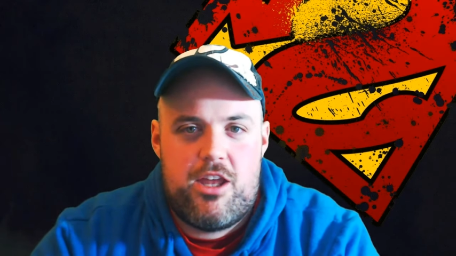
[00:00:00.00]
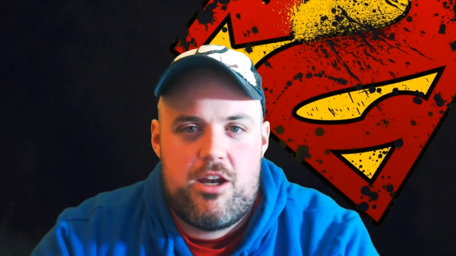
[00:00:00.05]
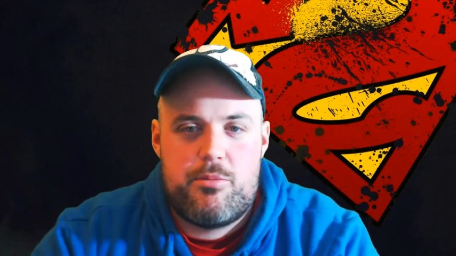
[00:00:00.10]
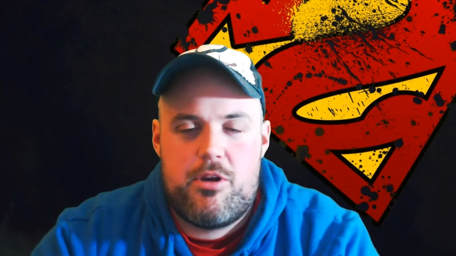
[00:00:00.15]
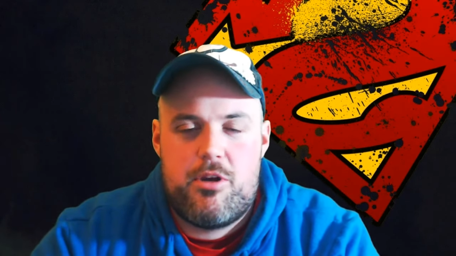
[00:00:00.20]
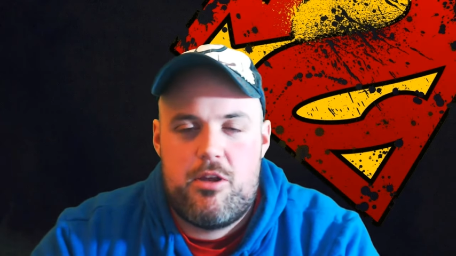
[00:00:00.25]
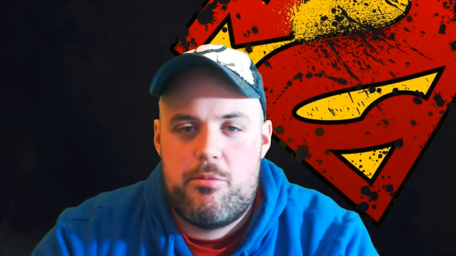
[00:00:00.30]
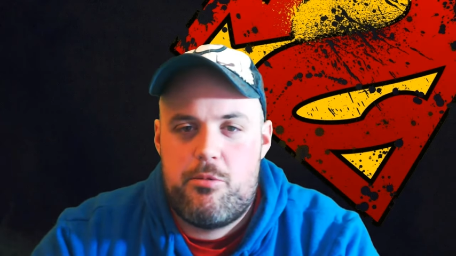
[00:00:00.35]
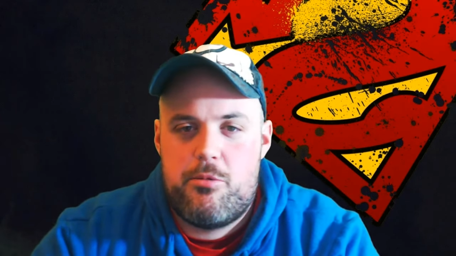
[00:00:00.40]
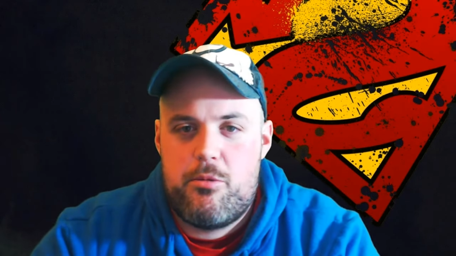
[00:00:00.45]
I'll
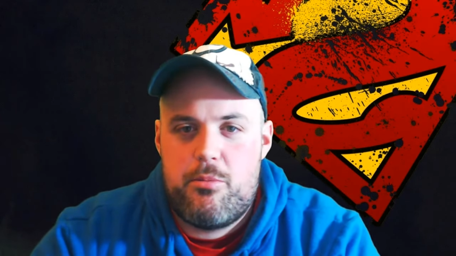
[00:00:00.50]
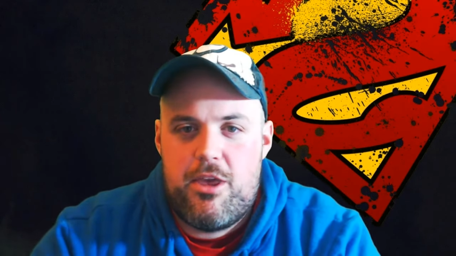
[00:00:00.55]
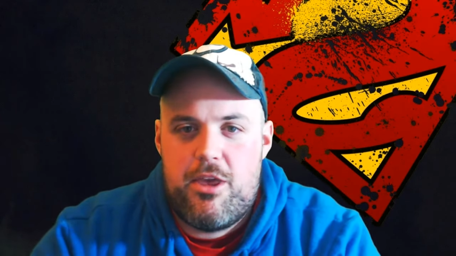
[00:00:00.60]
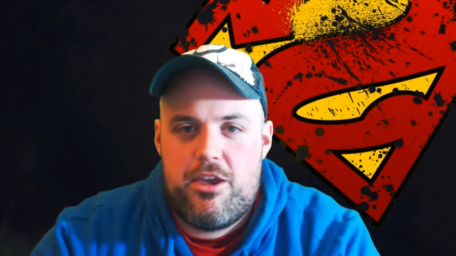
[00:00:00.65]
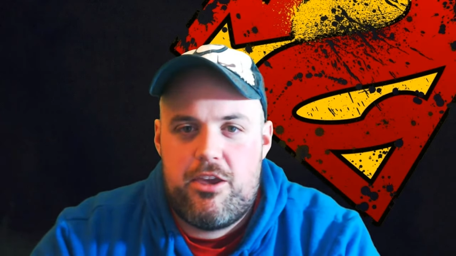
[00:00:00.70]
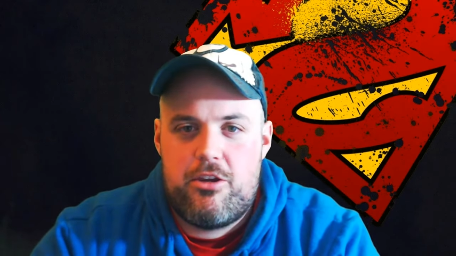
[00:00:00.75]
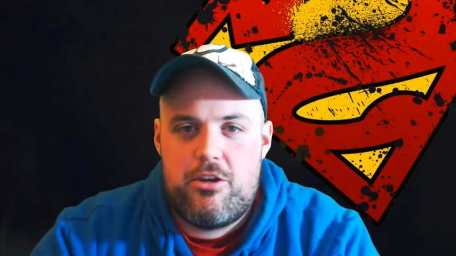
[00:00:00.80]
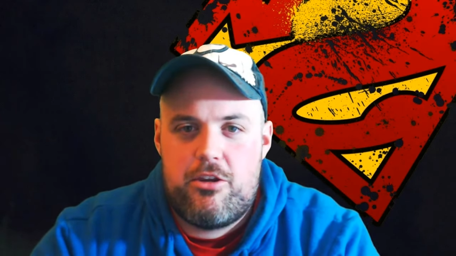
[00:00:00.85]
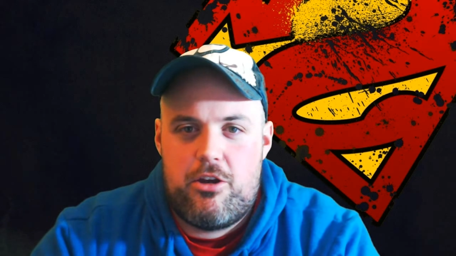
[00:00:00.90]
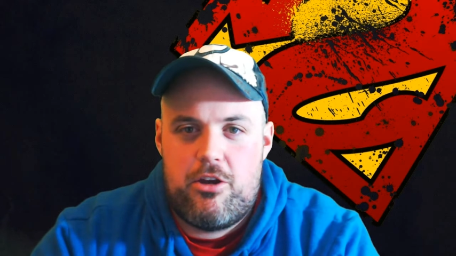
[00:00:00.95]
probably
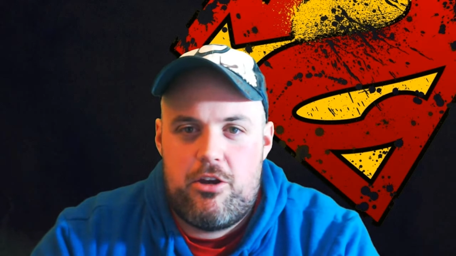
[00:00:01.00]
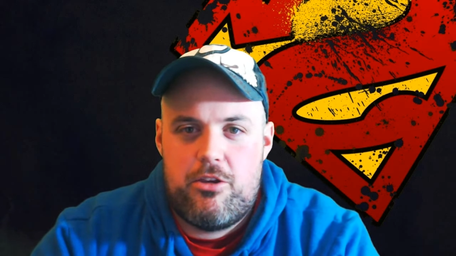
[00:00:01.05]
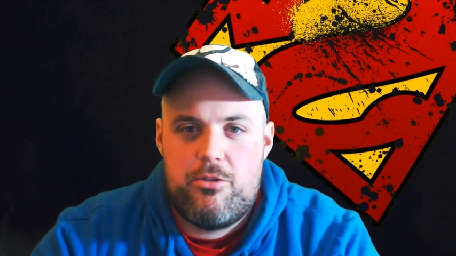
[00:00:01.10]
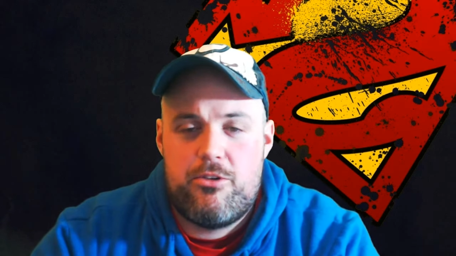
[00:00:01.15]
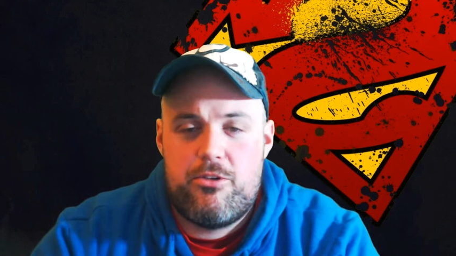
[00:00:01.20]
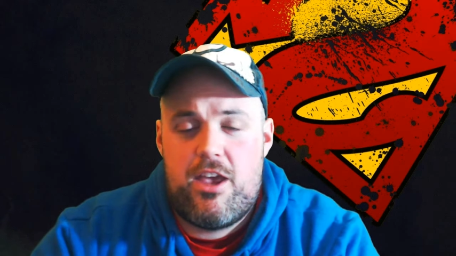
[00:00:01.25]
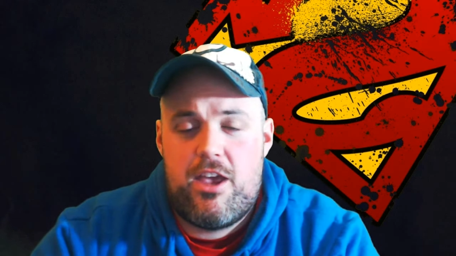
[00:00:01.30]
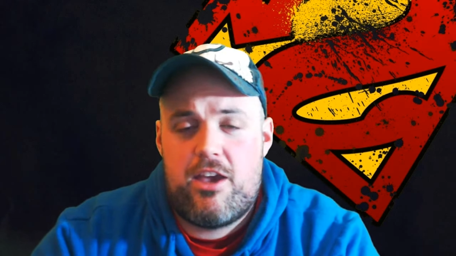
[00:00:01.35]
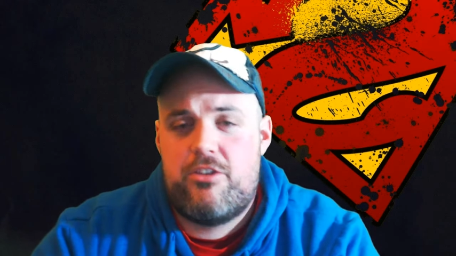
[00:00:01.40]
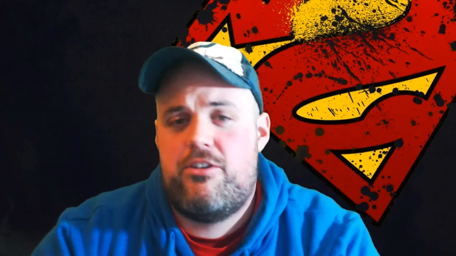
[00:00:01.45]
make it on
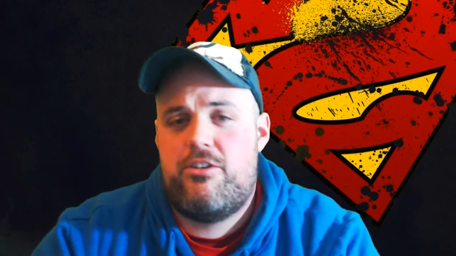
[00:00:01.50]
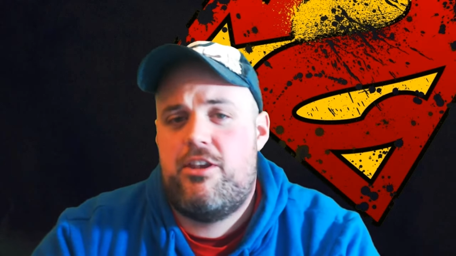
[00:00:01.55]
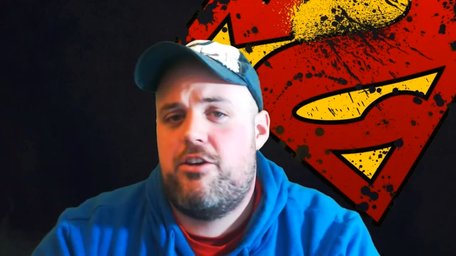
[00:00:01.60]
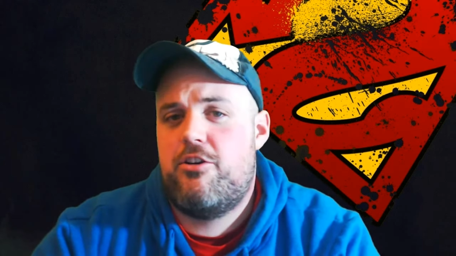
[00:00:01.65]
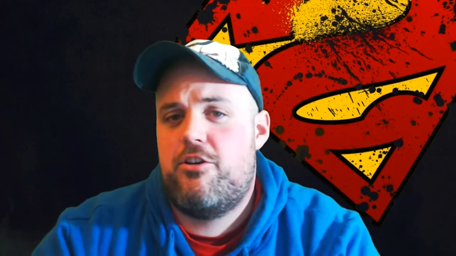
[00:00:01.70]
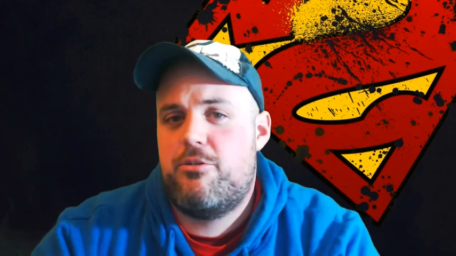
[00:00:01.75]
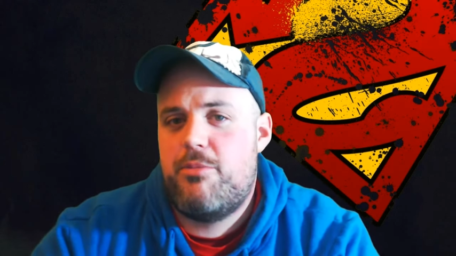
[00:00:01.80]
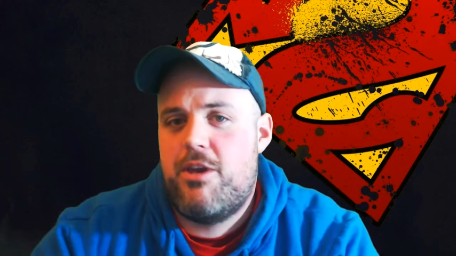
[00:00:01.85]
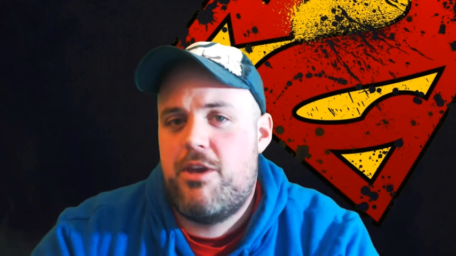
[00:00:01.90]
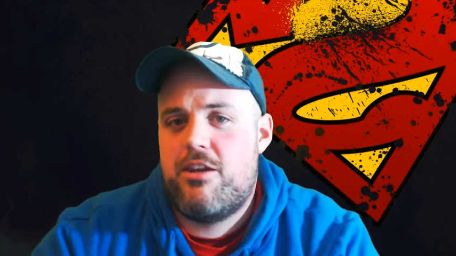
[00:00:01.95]
Zack
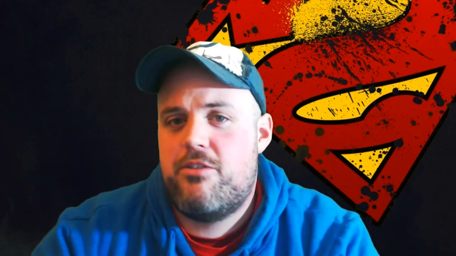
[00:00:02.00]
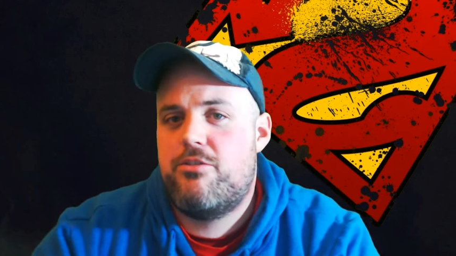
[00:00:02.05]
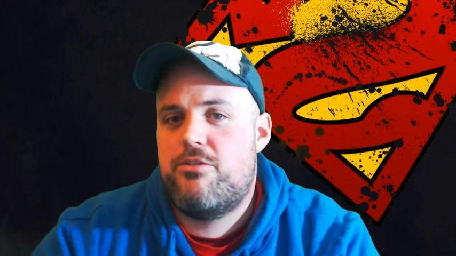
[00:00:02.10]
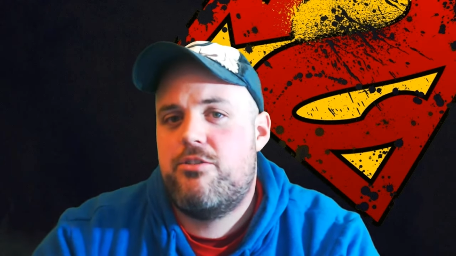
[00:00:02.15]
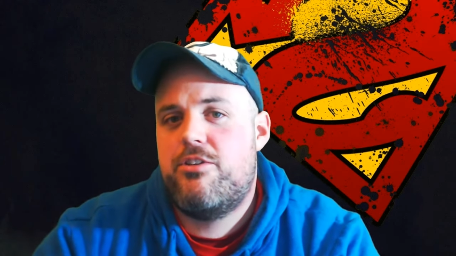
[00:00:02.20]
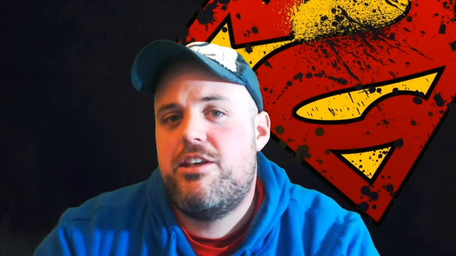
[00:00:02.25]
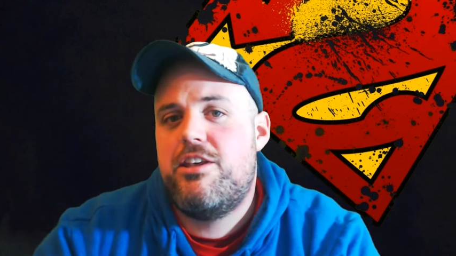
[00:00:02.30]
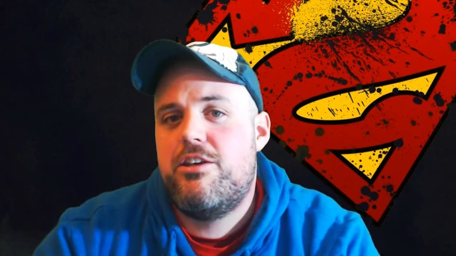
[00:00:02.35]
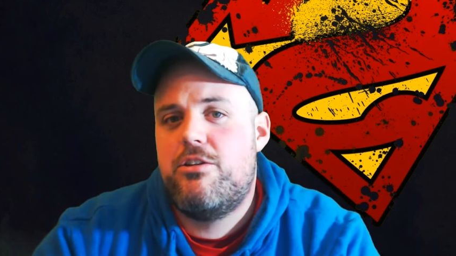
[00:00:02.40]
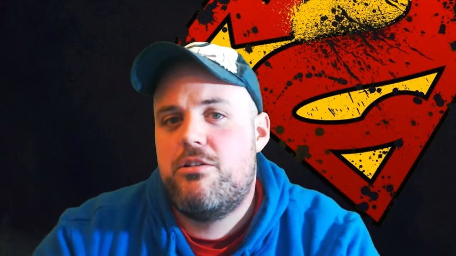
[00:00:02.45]
Snyder's Man of
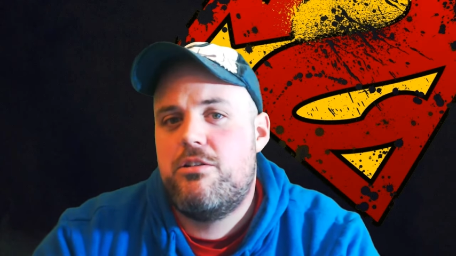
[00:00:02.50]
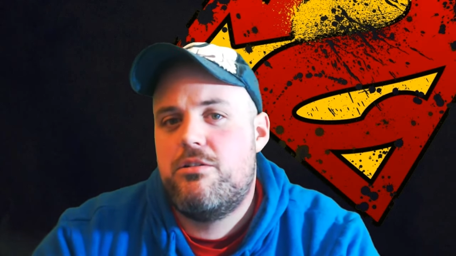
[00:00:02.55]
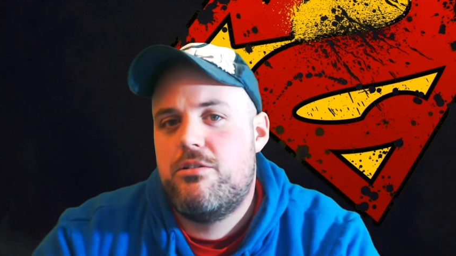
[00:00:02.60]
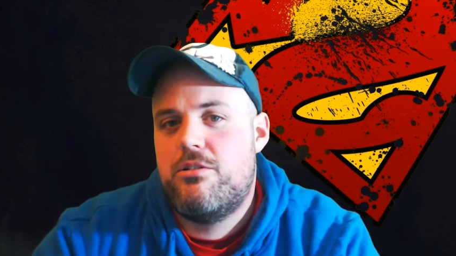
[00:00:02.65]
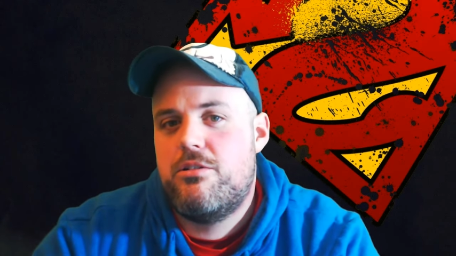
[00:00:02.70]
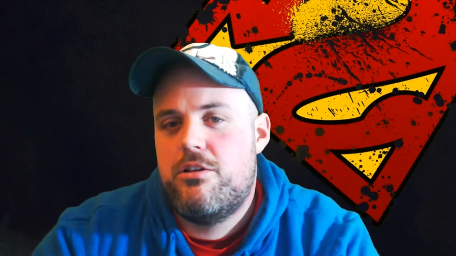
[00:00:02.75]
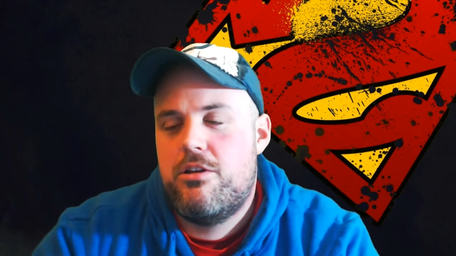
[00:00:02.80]
Steel,